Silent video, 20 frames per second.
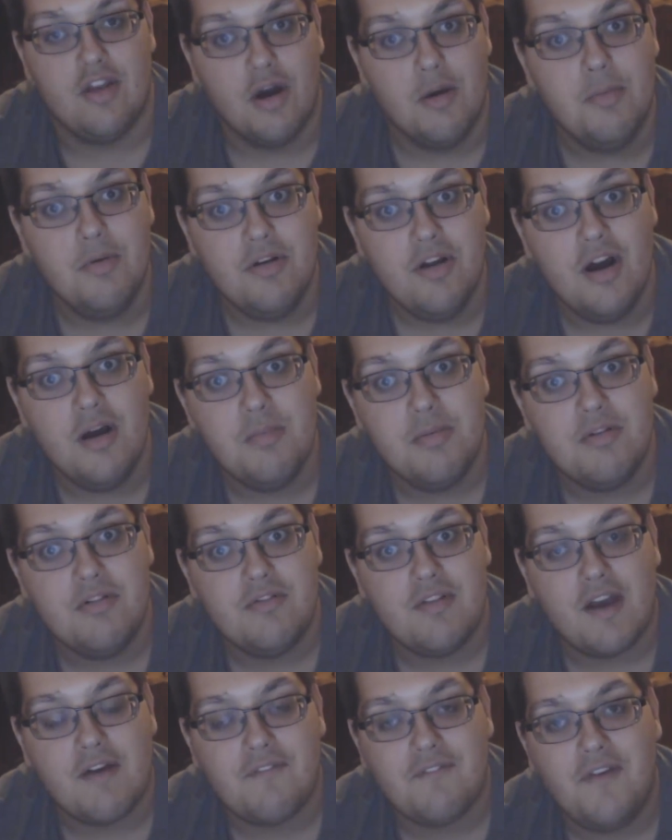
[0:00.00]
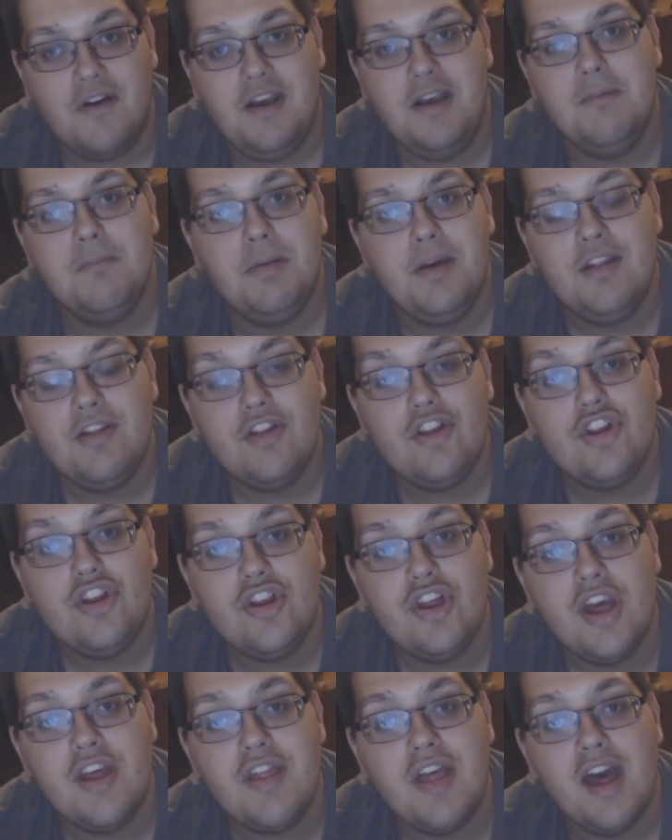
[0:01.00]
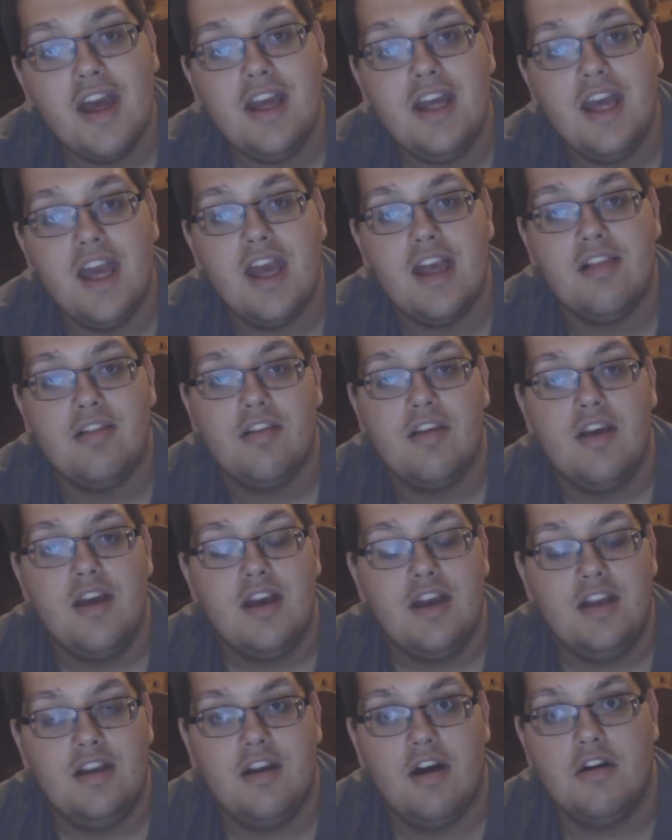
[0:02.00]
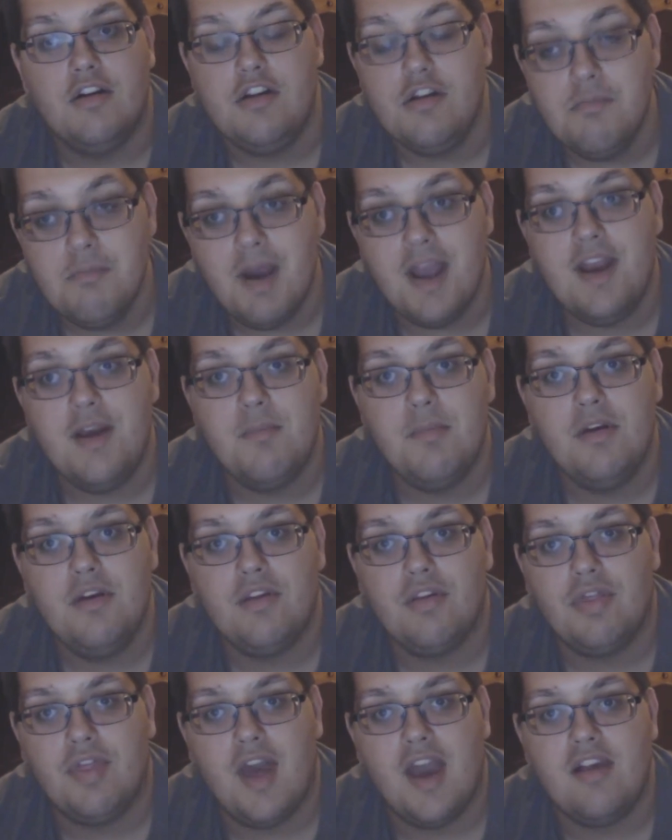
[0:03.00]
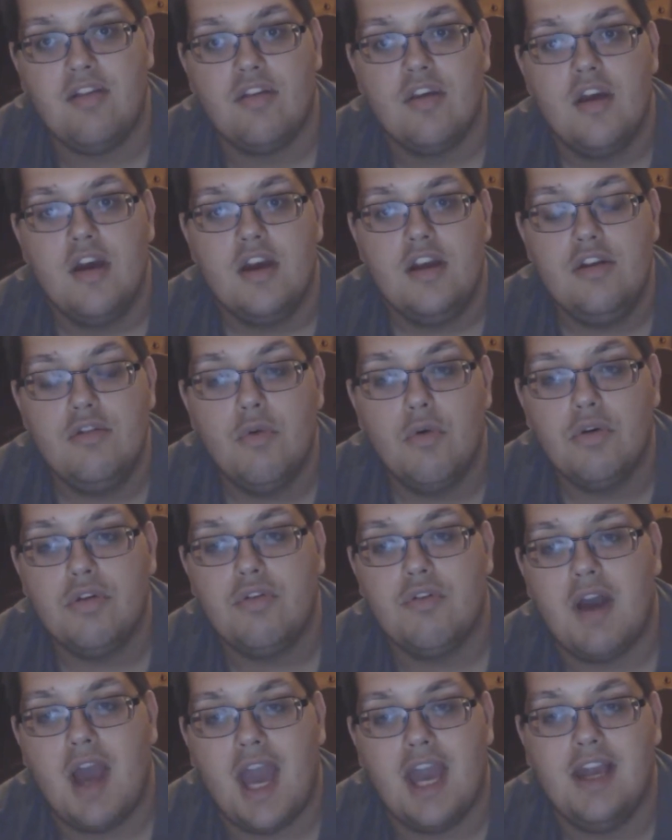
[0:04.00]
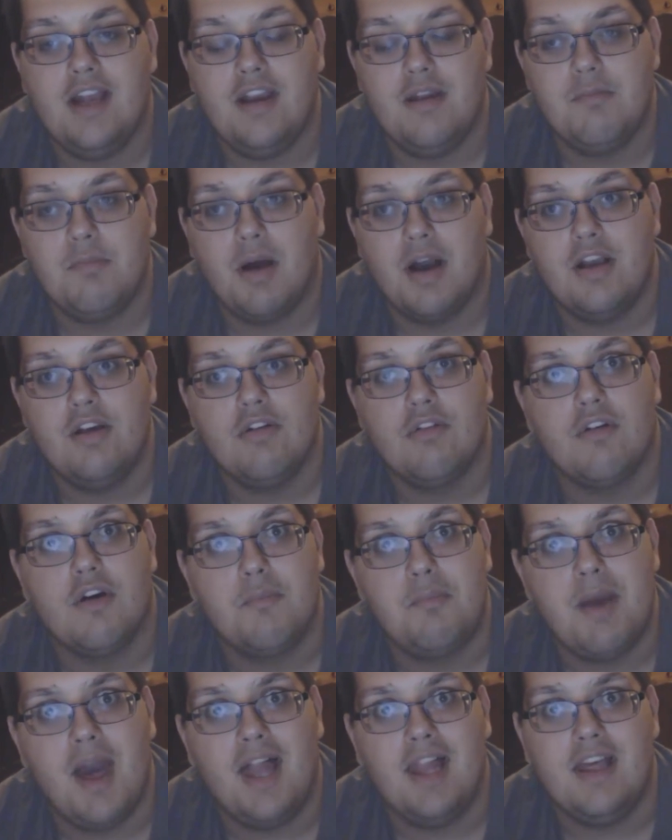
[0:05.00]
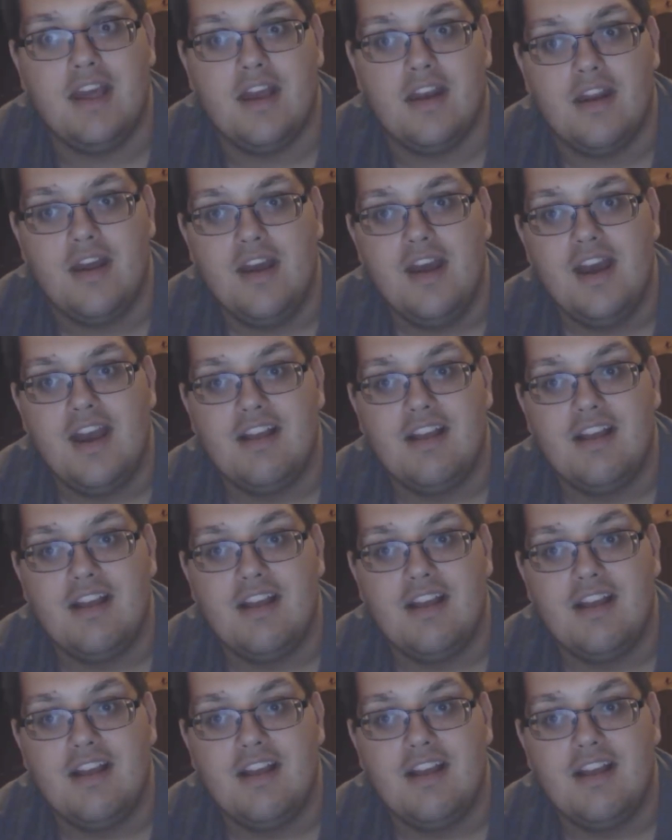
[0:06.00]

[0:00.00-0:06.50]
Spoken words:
Nobunobu, that fucking piece of shit that he is, you know, you made him lose face. You also angered him by your rebellion.